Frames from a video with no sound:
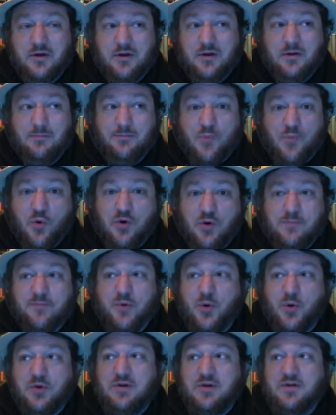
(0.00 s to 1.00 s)
more
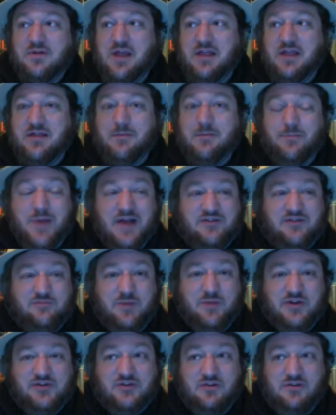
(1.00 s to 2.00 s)
important than the best
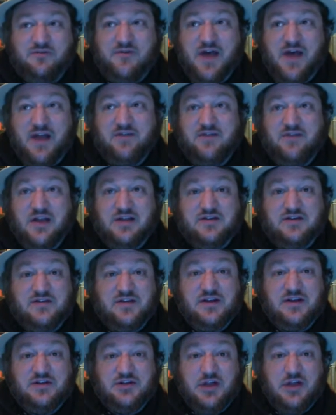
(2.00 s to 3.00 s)
special effects in
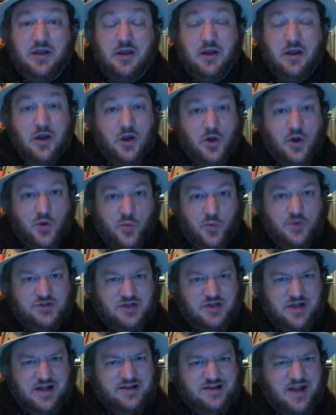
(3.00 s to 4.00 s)
CG, which a
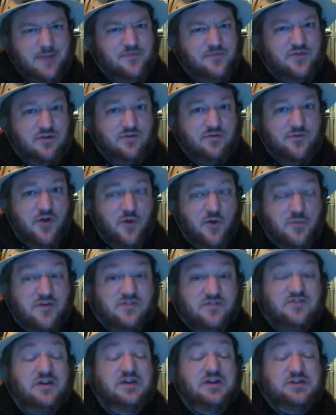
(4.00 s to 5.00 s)
lot of times in this film, the
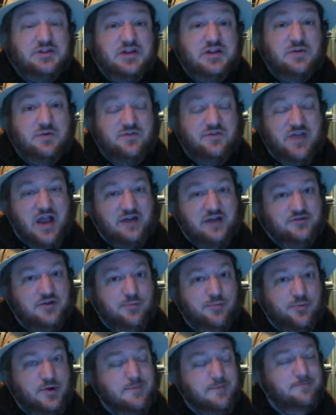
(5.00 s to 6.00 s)
CG was actually
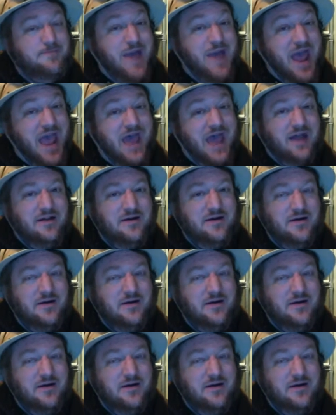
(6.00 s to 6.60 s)
pretty bad.